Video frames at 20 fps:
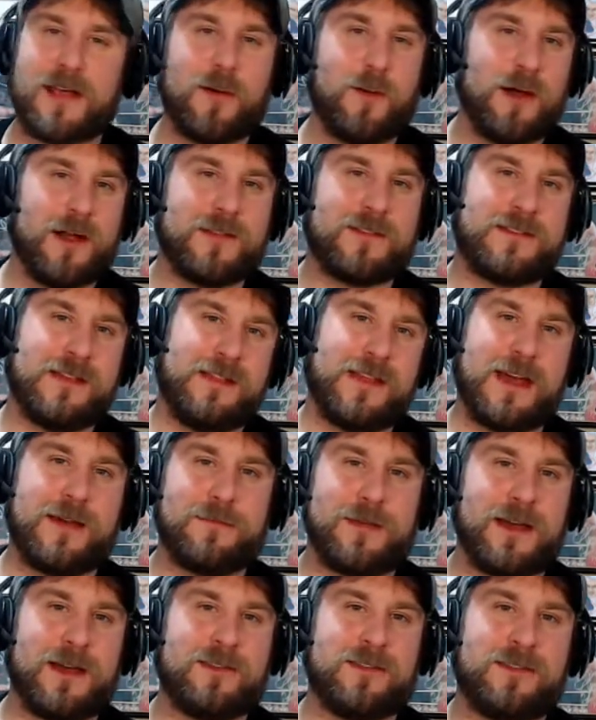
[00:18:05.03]
want to see that
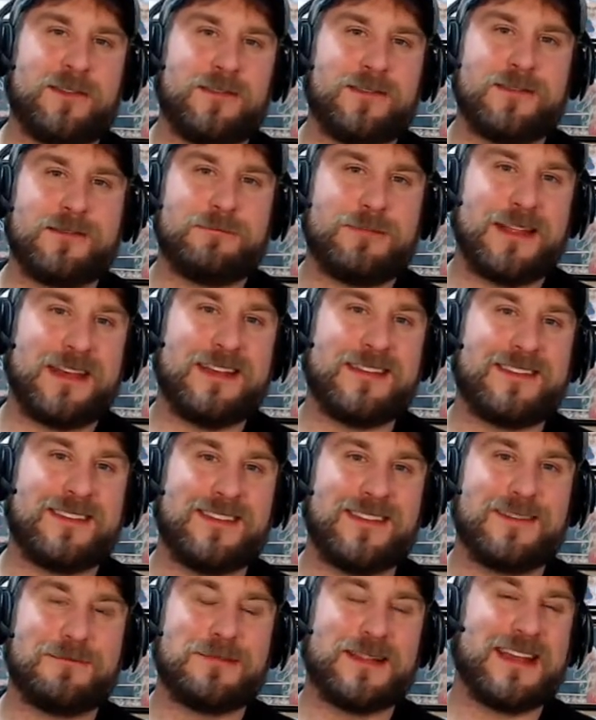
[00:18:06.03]
match.
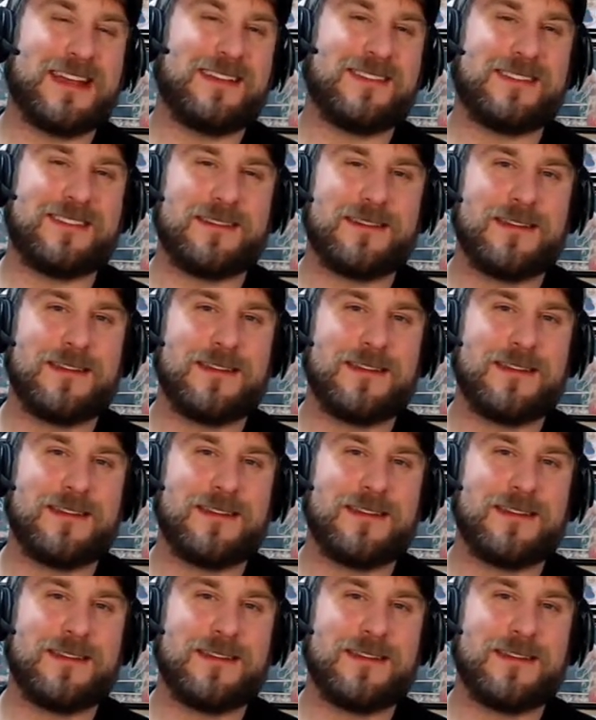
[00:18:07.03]
Please.